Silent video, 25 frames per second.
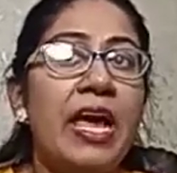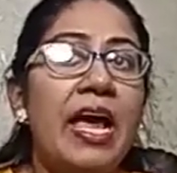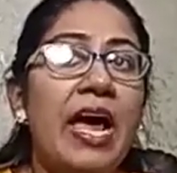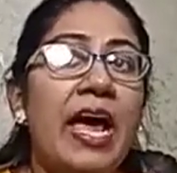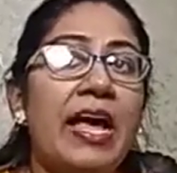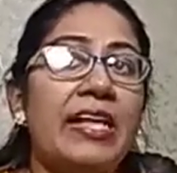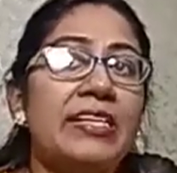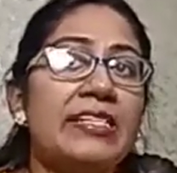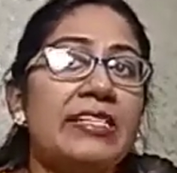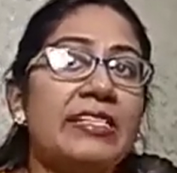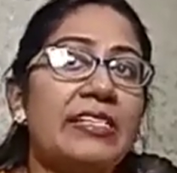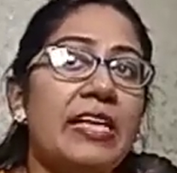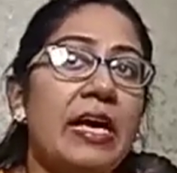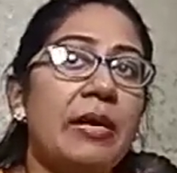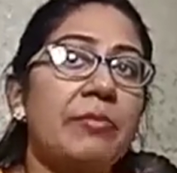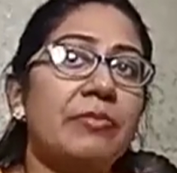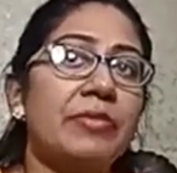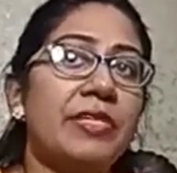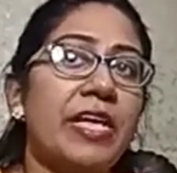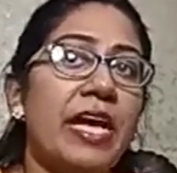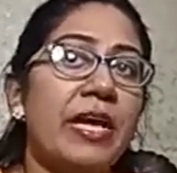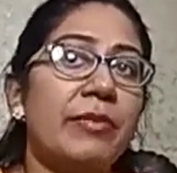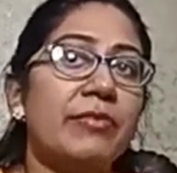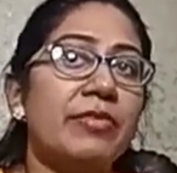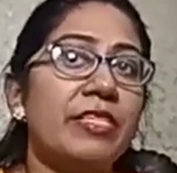and
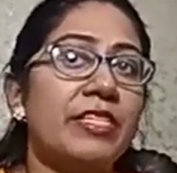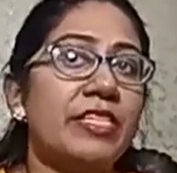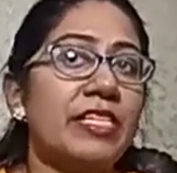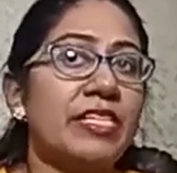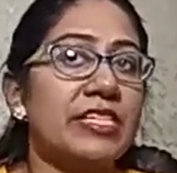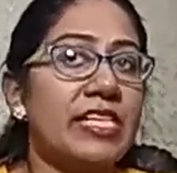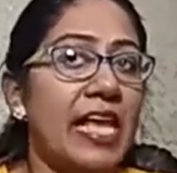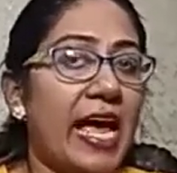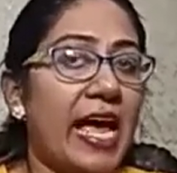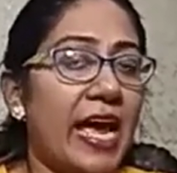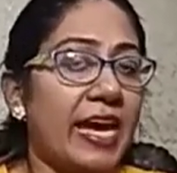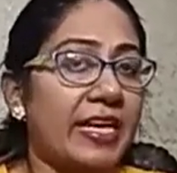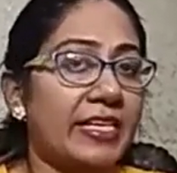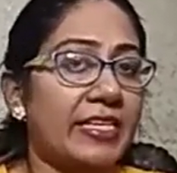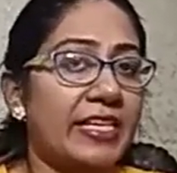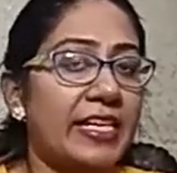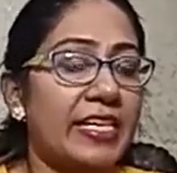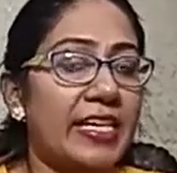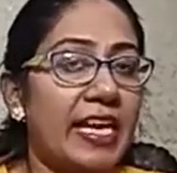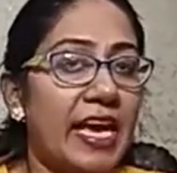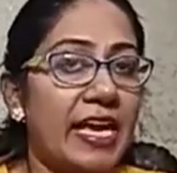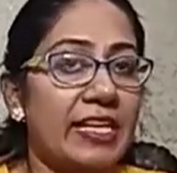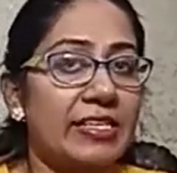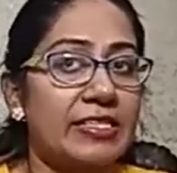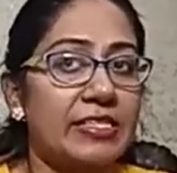sometimes it is acting
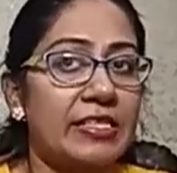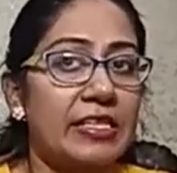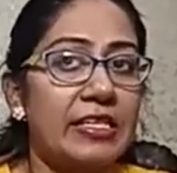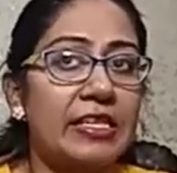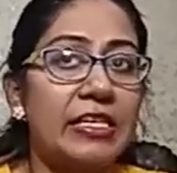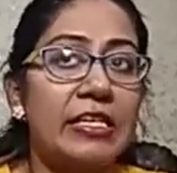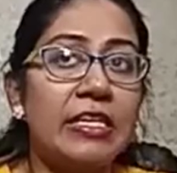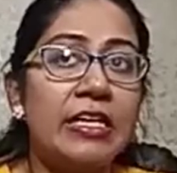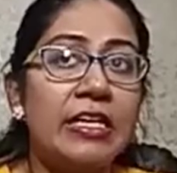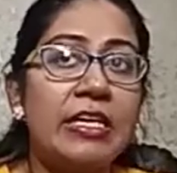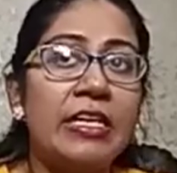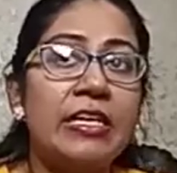as a